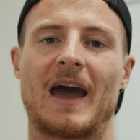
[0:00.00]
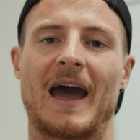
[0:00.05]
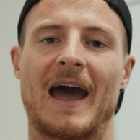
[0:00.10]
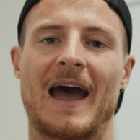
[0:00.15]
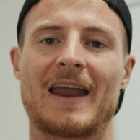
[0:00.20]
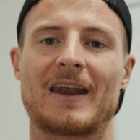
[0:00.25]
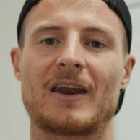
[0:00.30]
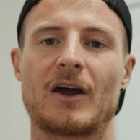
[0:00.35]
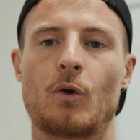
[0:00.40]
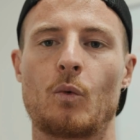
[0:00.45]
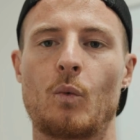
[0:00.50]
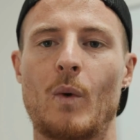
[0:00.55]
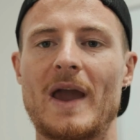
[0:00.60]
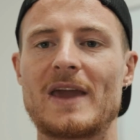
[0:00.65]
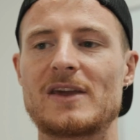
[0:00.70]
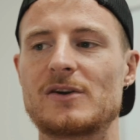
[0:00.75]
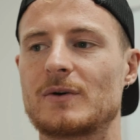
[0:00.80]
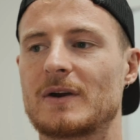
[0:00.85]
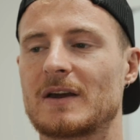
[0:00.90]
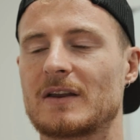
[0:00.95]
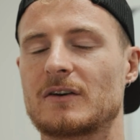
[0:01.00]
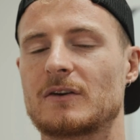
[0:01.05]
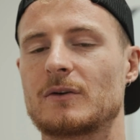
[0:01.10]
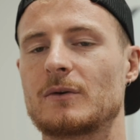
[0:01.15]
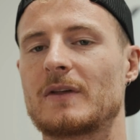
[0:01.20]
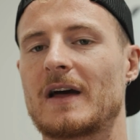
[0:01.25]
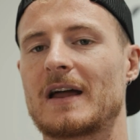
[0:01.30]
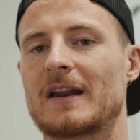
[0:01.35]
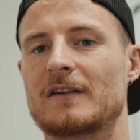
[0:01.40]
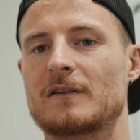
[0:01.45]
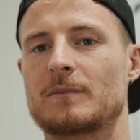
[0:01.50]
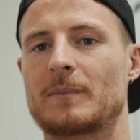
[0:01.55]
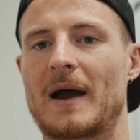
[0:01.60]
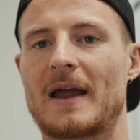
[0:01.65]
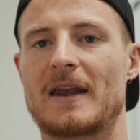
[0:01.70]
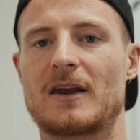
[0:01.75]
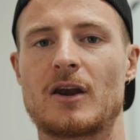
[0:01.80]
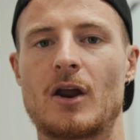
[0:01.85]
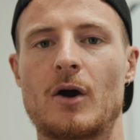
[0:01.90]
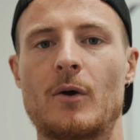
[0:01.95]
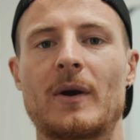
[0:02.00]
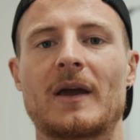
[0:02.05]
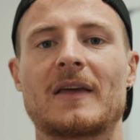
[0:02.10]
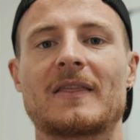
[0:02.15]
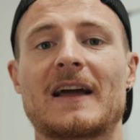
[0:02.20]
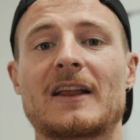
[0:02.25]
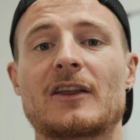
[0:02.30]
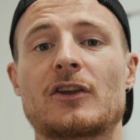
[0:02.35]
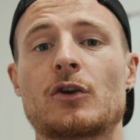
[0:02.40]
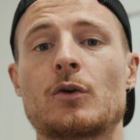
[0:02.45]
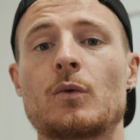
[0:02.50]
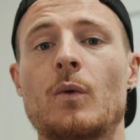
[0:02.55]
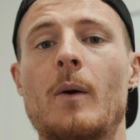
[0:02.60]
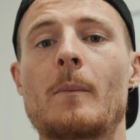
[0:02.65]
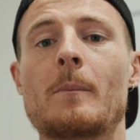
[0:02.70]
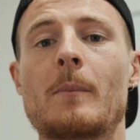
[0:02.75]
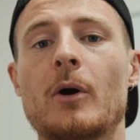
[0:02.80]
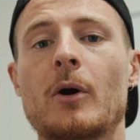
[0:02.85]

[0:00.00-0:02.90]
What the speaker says: And a way you can do that is by knowing that you are